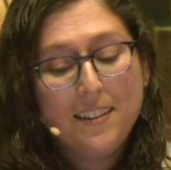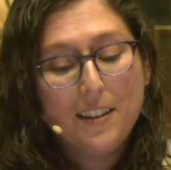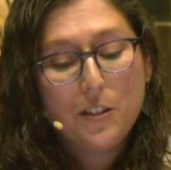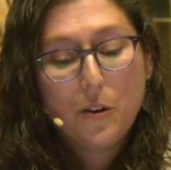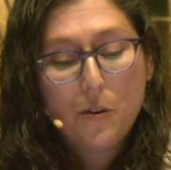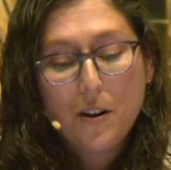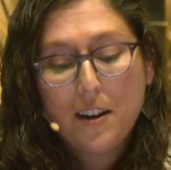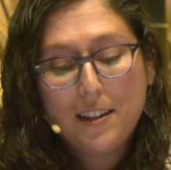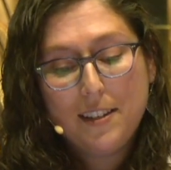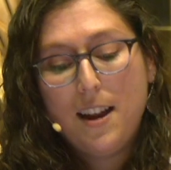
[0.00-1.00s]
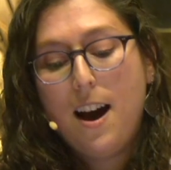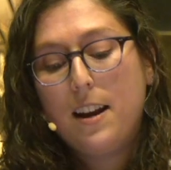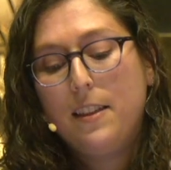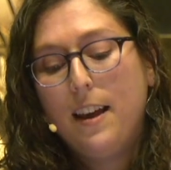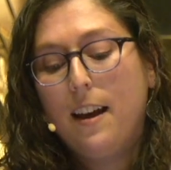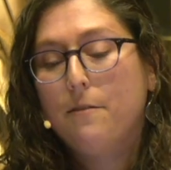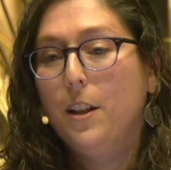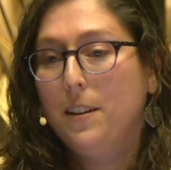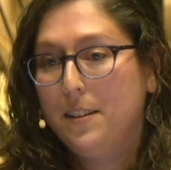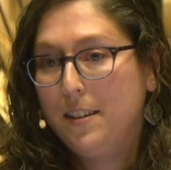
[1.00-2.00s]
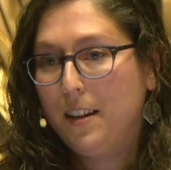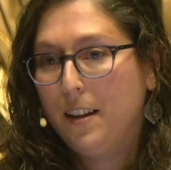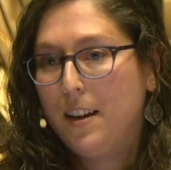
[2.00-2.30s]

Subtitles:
that Torah is not in the heavens,